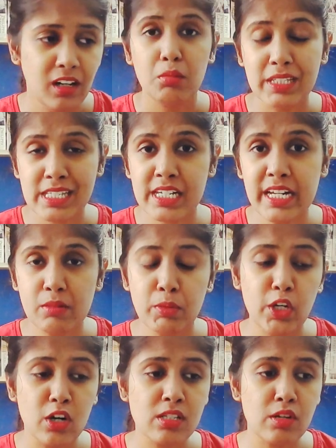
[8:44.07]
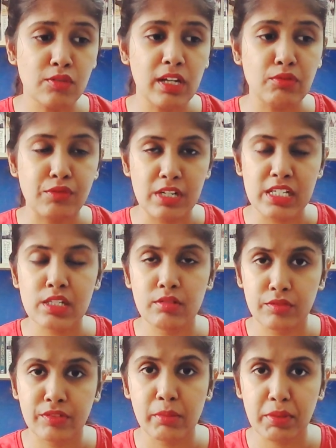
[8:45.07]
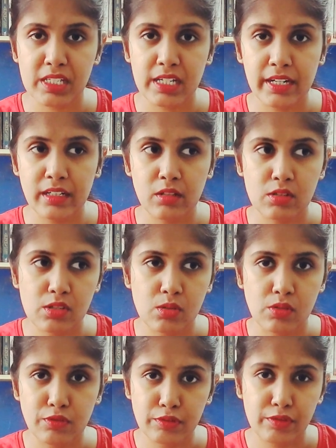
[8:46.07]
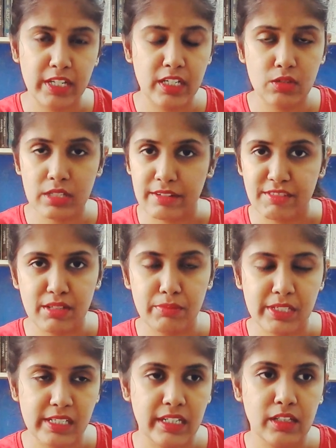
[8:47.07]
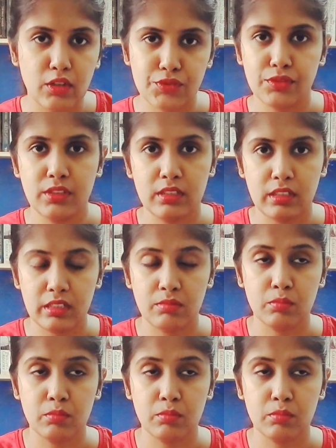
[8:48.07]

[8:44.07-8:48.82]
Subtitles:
But still, because of that first 50% or so, 50 to 70% of the